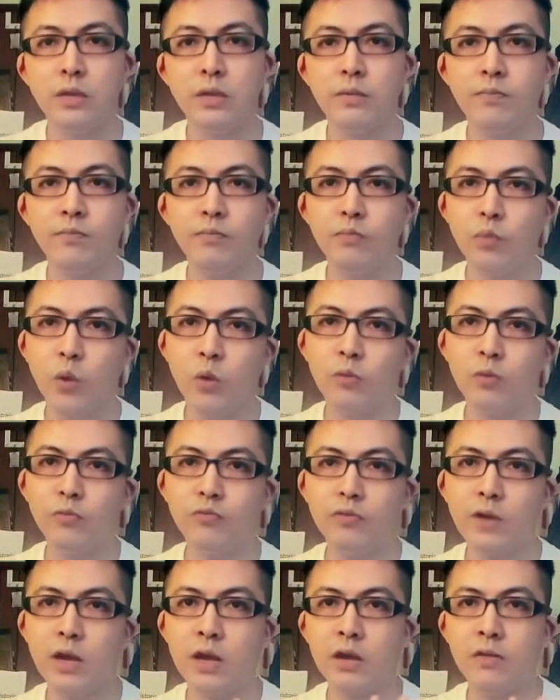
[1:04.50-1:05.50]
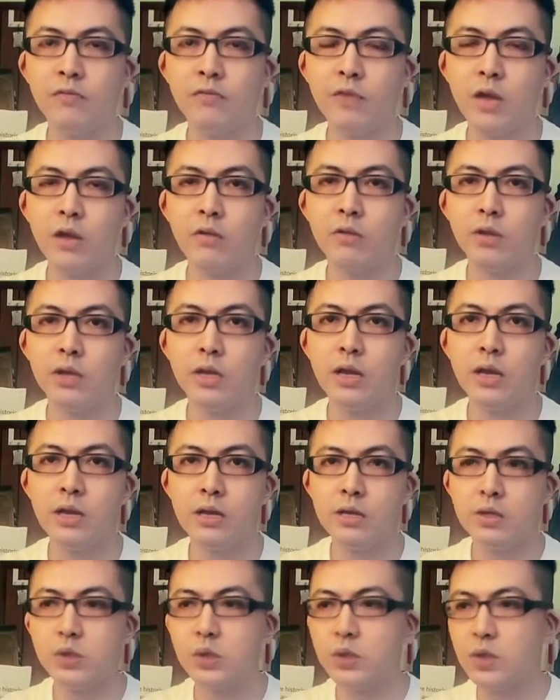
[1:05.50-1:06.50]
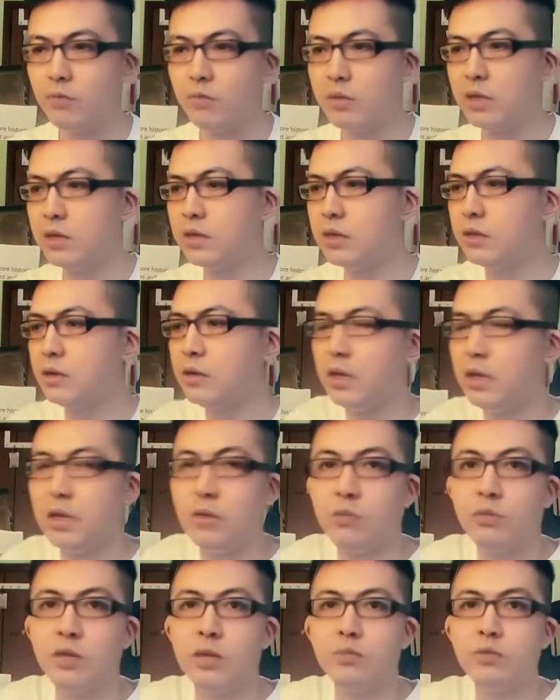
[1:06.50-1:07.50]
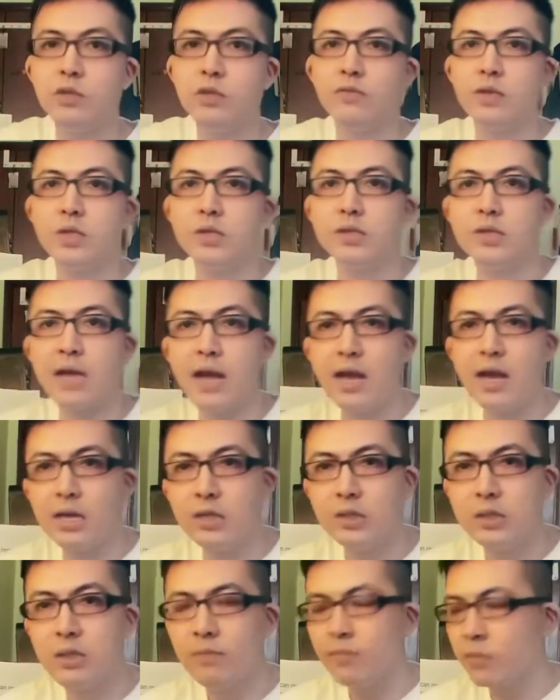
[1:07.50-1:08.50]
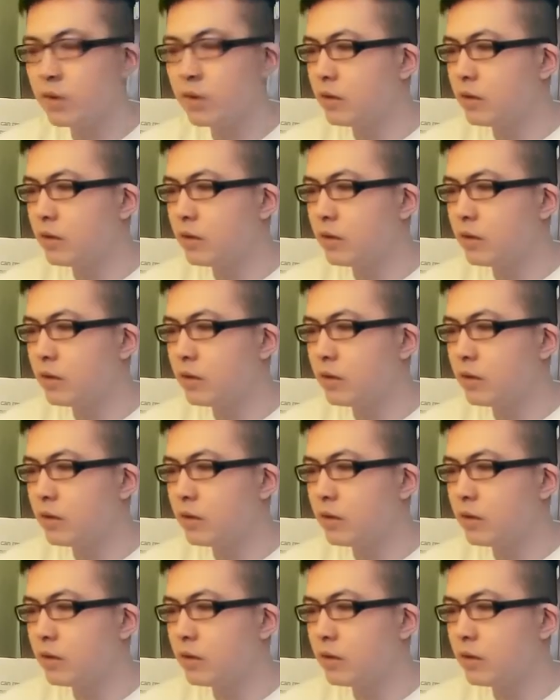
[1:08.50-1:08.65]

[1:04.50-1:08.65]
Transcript: Both are very similar in terms of the size.